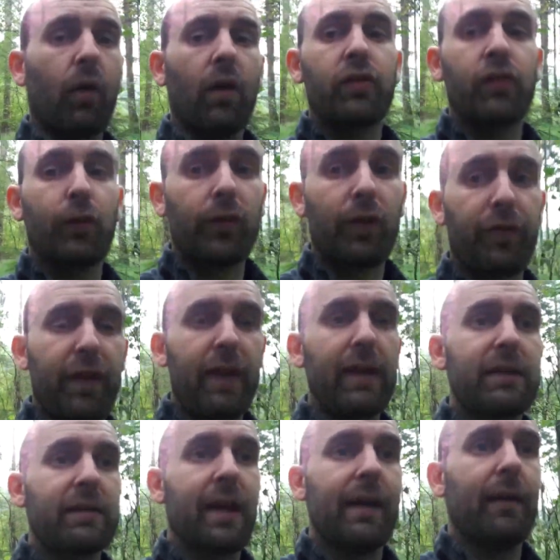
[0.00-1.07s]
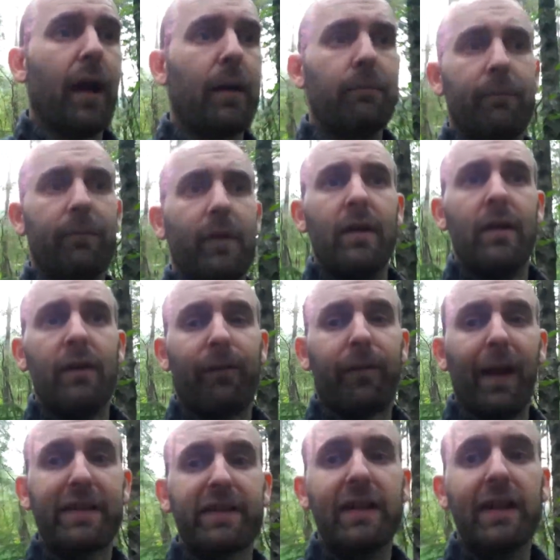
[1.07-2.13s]
those sort of things, yeah,
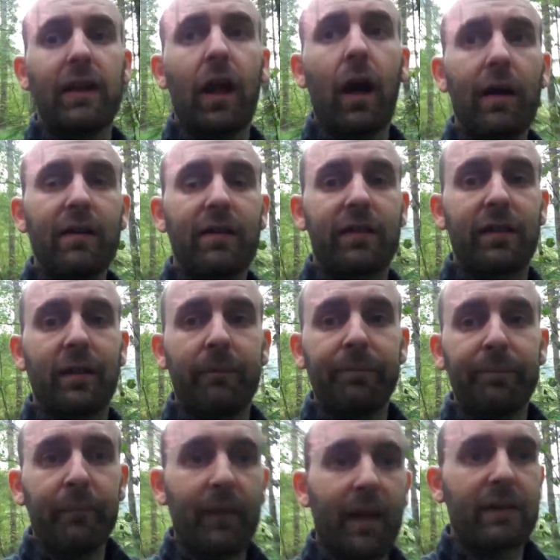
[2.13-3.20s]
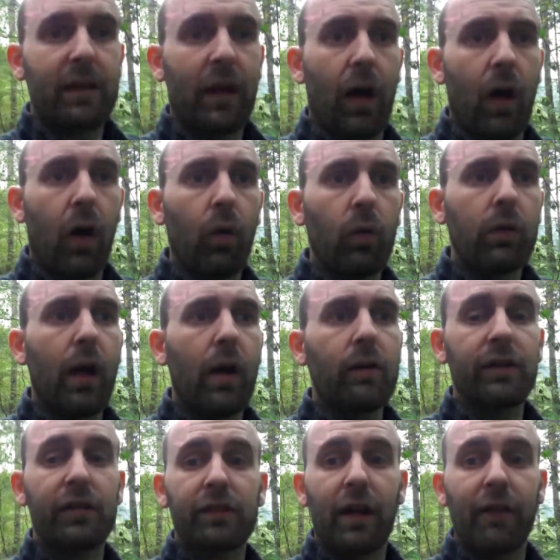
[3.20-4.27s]
flashing lights. There's a whole load
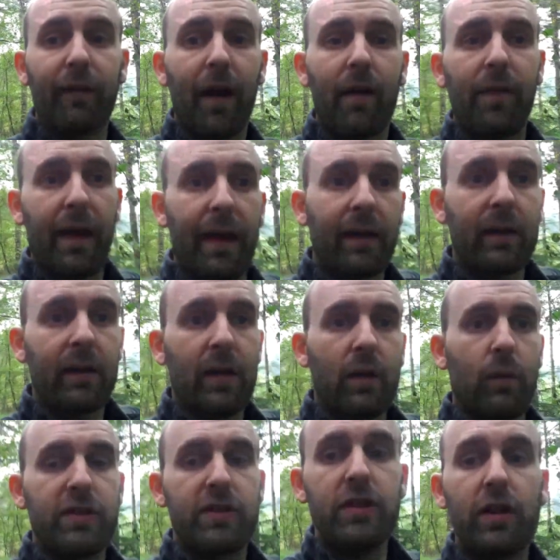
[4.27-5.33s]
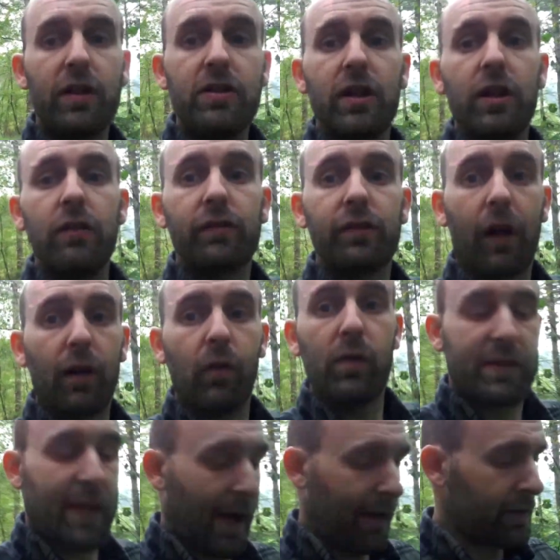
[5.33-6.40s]
of stuff out there which you could use. I
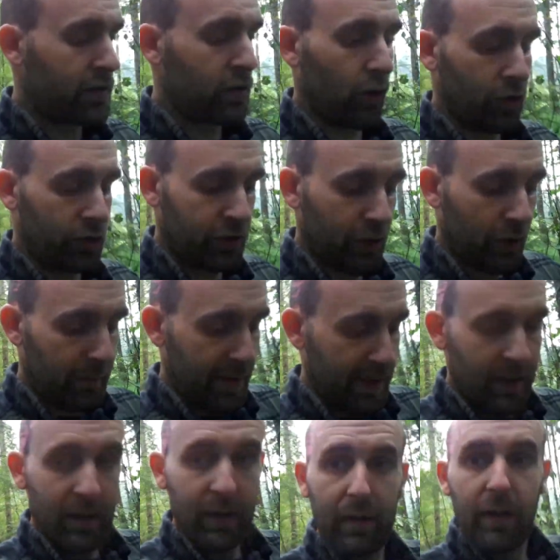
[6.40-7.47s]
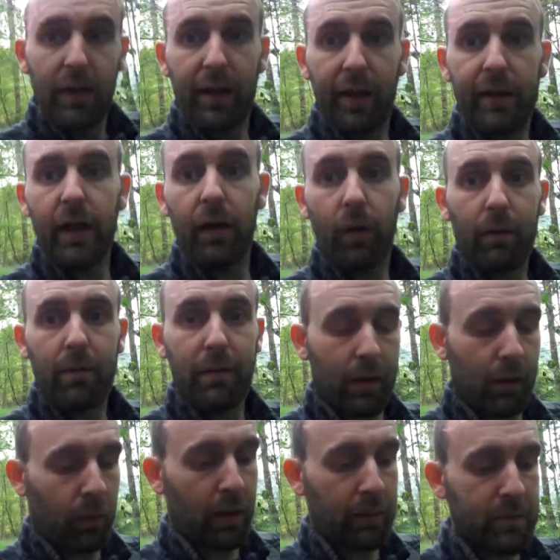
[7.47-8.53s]
always carry torches on me. You know what?
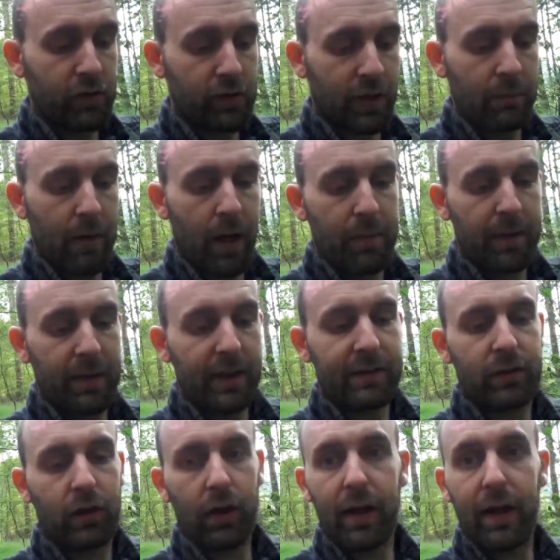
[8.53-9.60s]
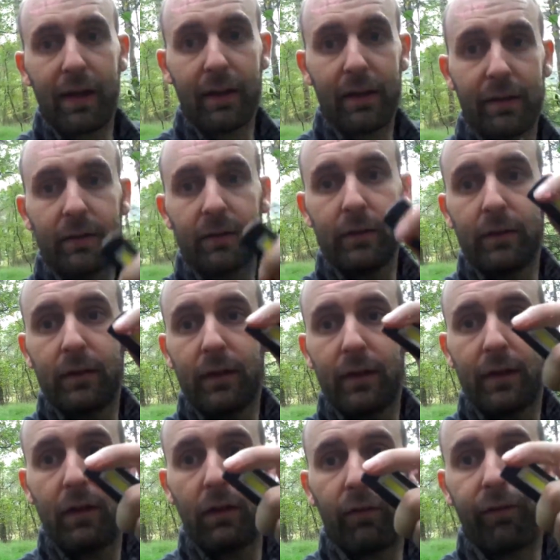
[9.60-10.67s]
Another one I'm using at the moment. It's got a
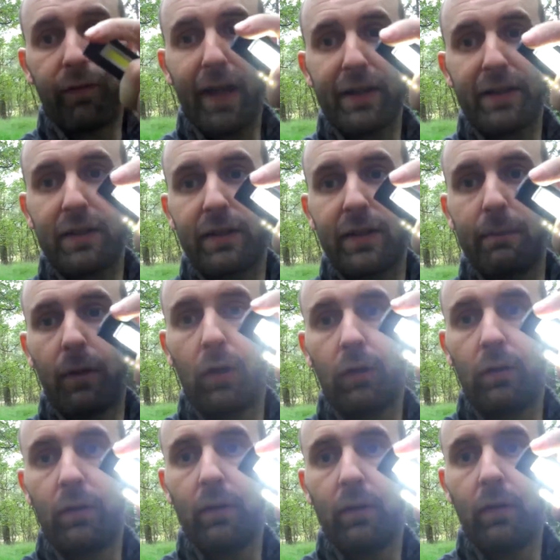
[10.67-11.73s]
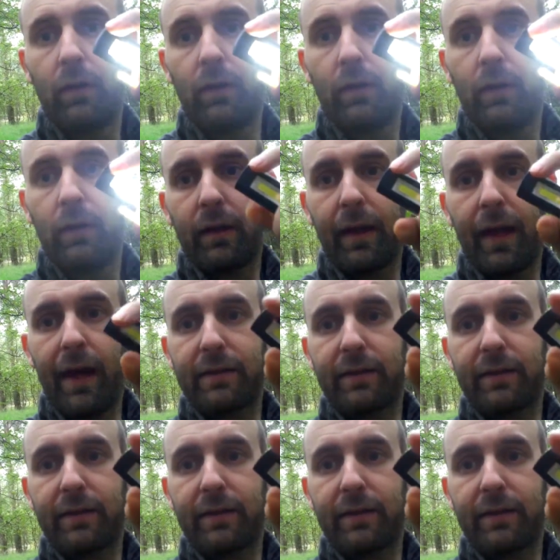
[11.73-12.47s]
little flashing symbol, yeah,